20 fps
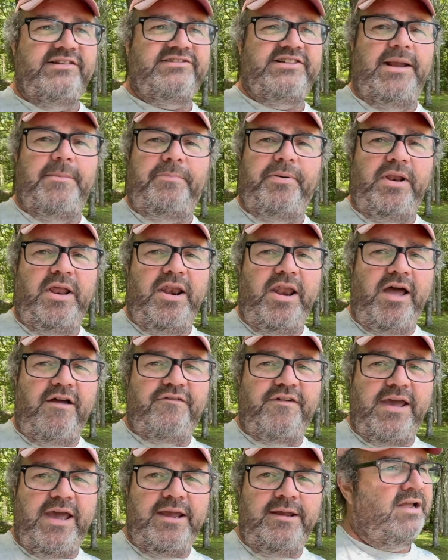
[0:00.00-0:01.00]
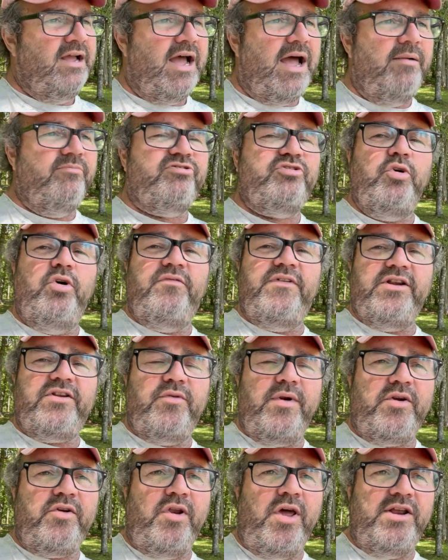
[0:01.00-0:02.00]
Simple enough, eh? I'm Stuart
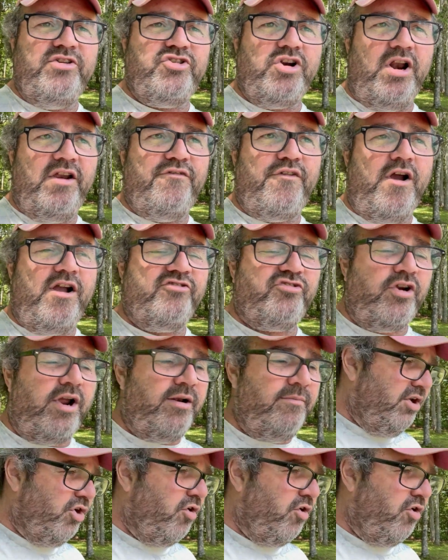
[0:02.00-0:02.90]
Victor Echo 9 Charlie Foxtrot.